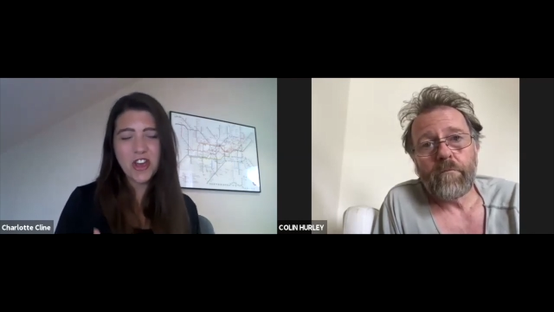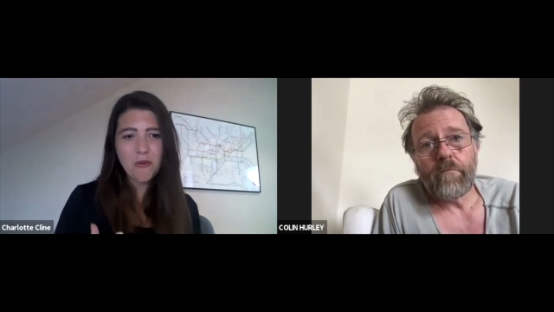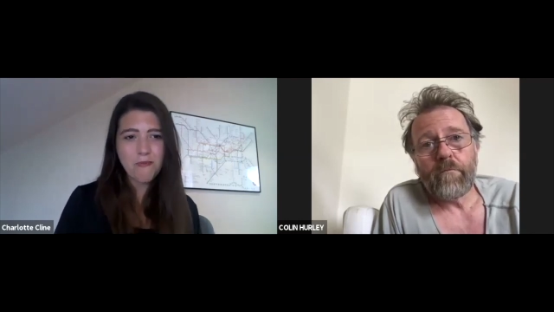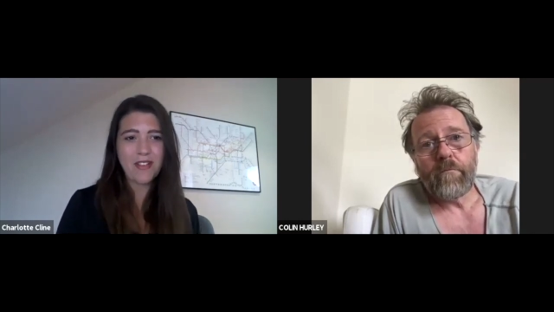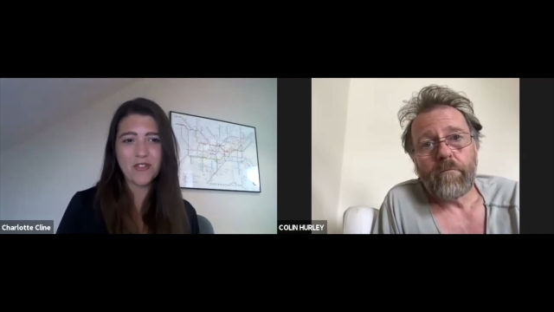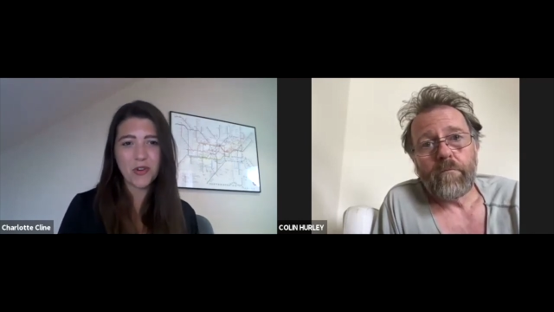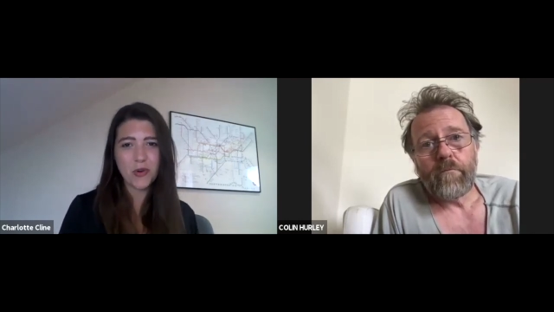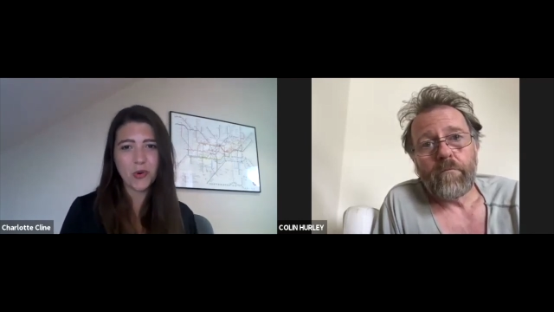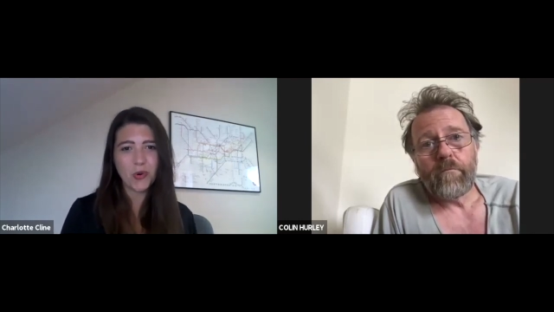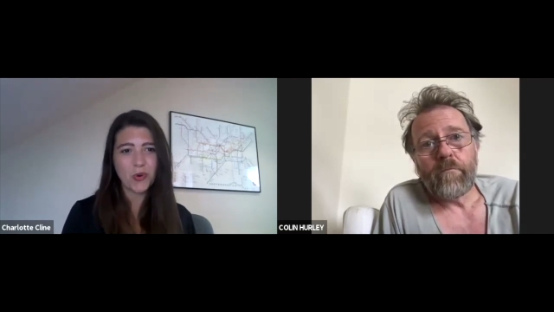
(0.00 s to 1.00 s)

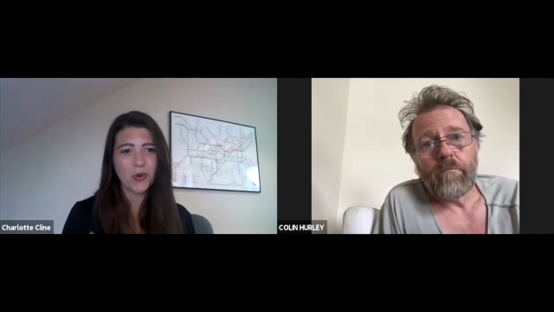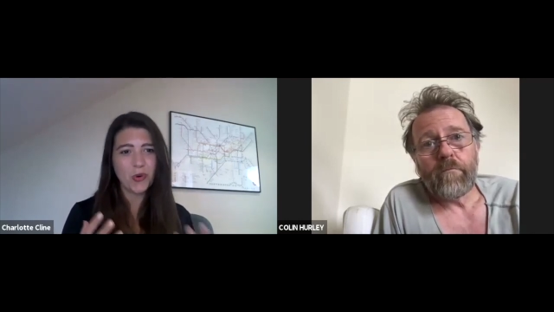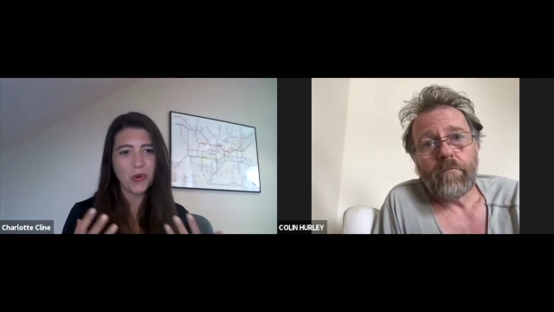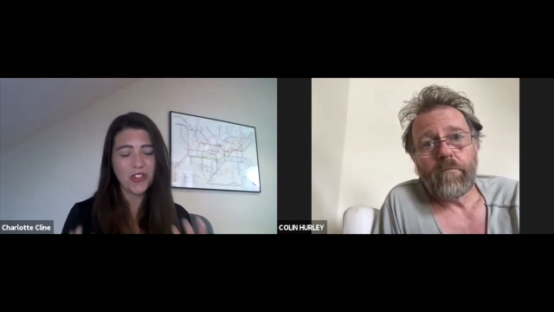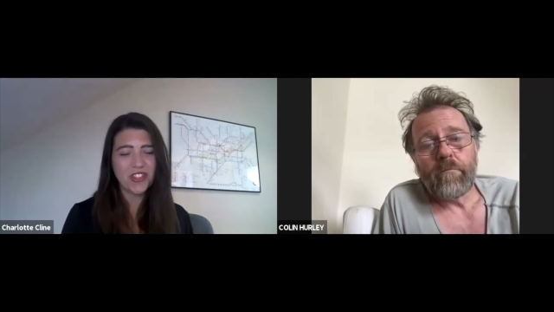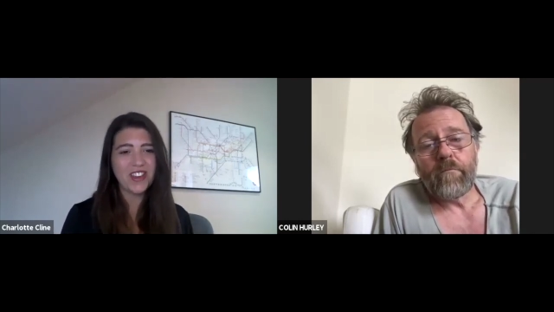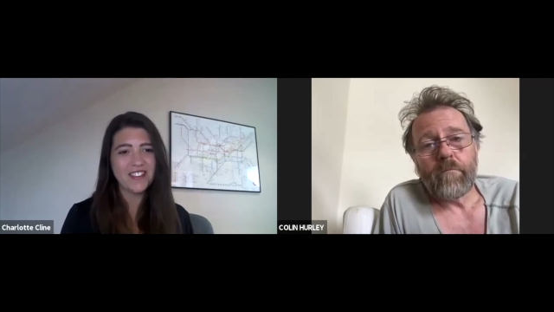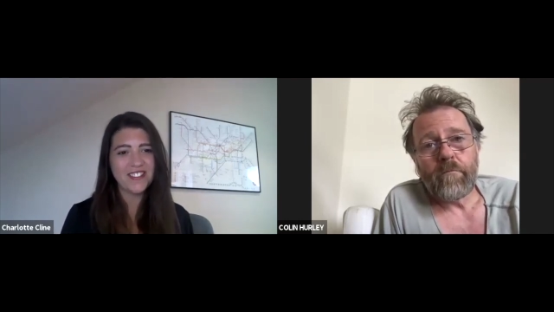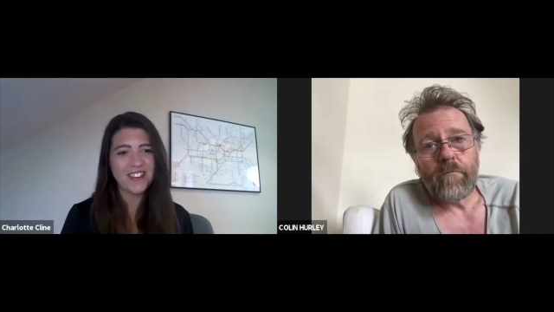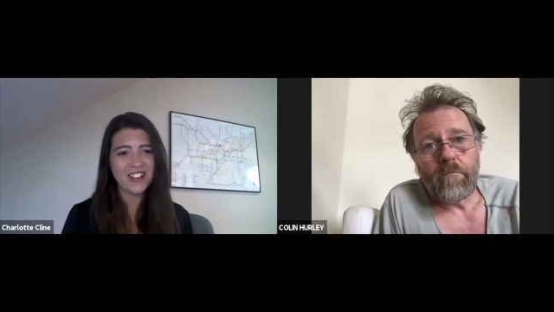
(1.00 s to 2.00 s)
Speaker 1: mentor or
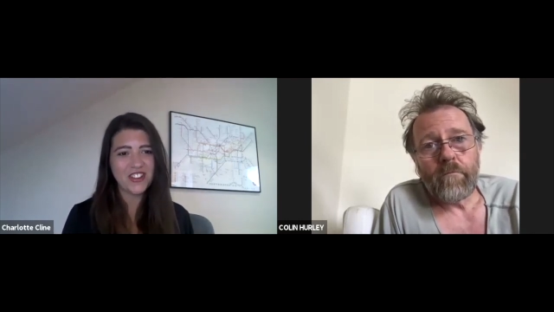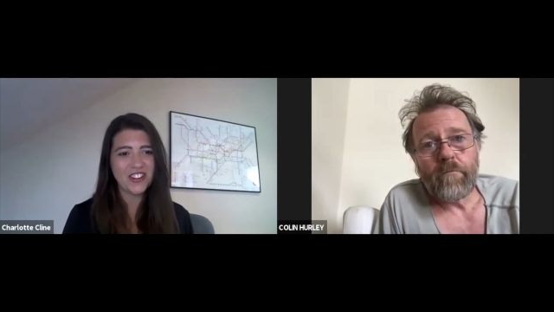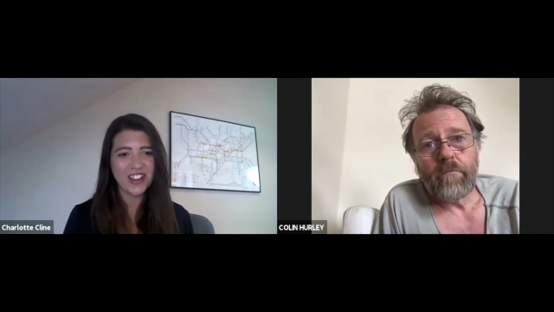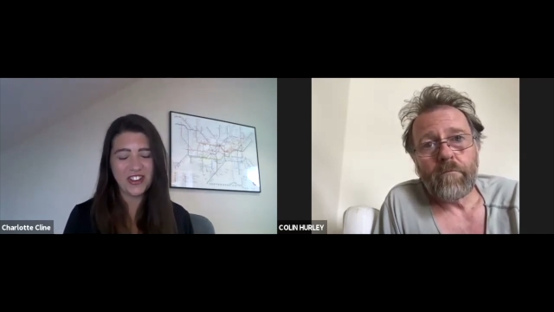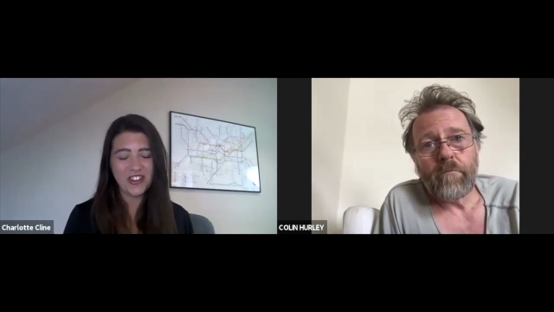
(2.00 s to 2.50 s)
theatre teacher, like you